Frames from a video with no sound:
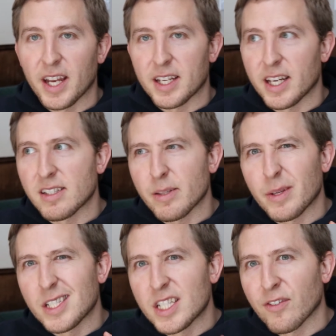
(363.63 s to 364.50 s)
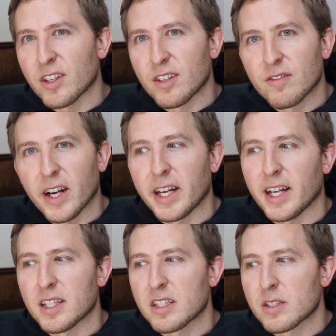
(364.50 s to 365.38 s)
And again, something different than
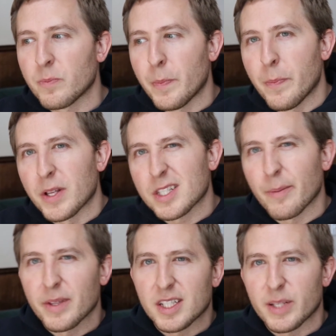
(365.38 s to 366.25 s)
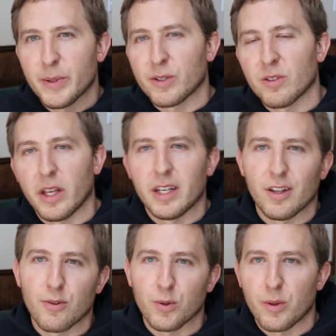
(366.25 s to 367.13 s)
finance, but something somewhat
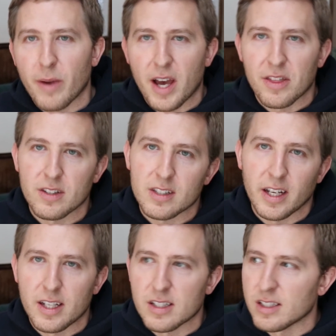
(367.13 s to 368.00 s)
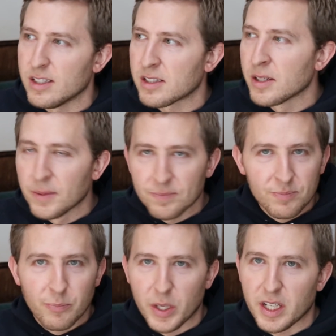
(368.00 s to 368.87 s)
related through the math and sciences.
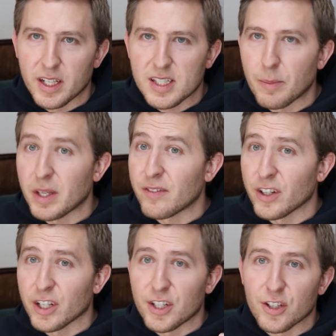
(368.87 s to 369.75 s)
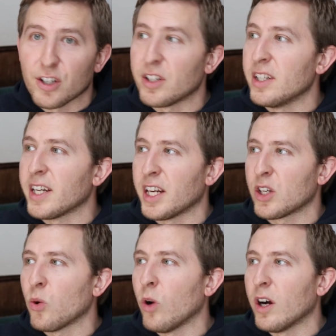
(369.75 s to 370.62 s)
But again, something very nerdy, kind
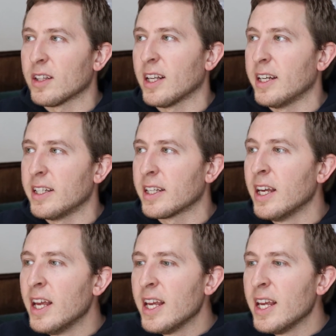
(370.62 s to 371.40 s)
of quant-like.